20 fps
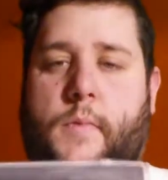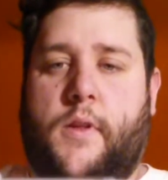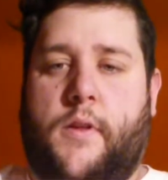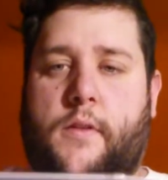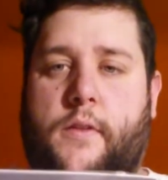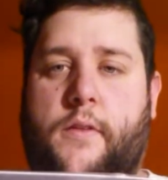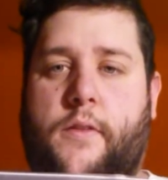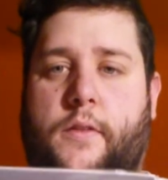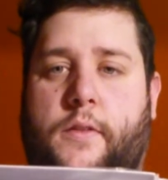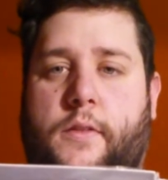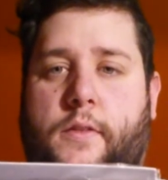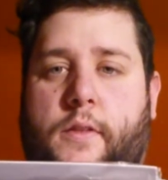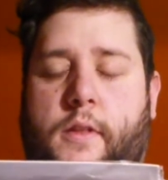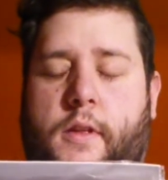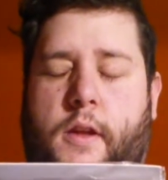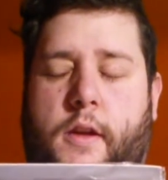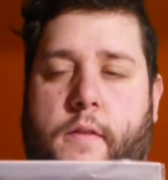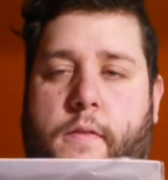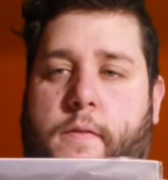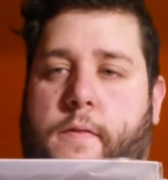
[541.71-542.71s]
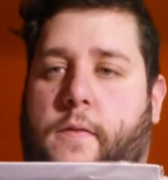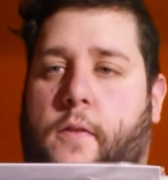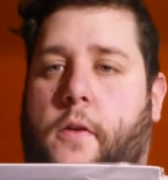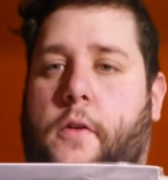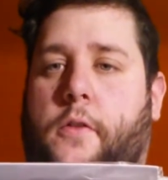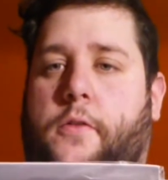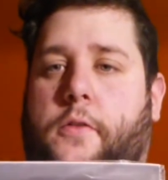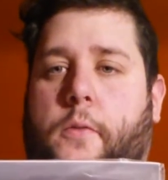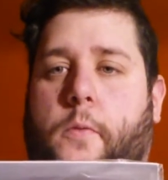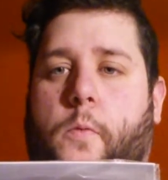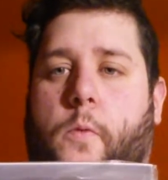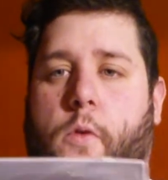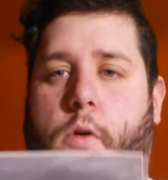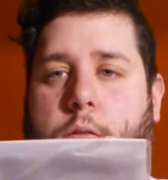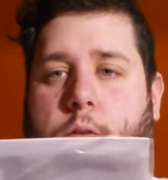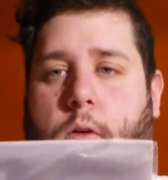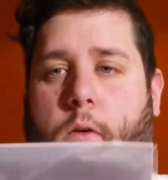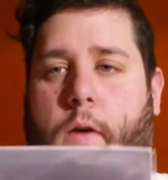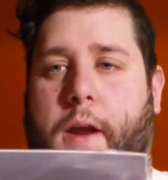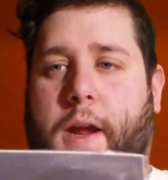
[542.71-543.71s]
This is the first
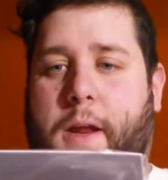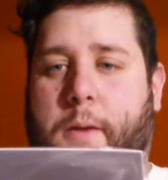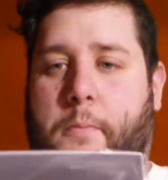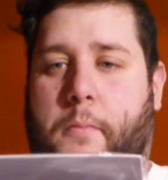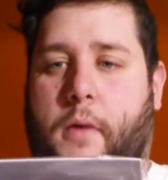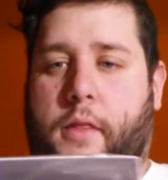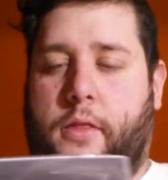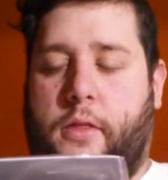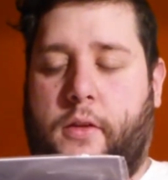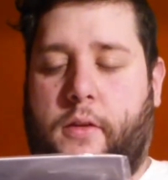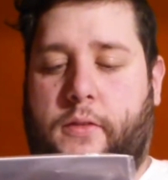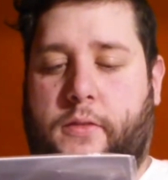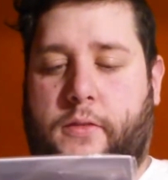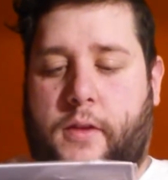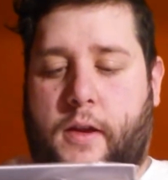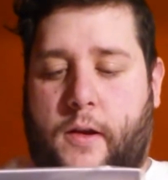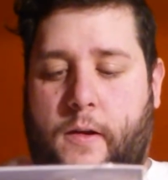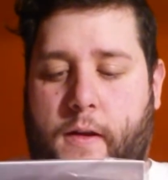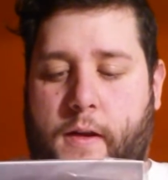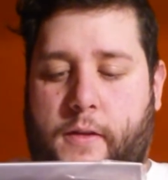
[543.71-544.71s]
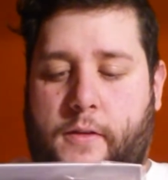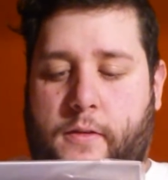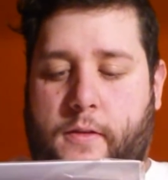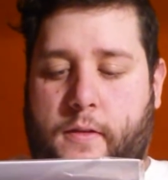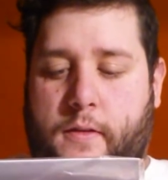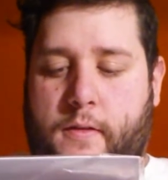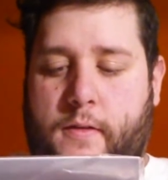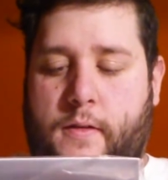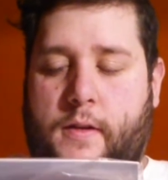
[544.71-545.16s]
Wolverine monthly series.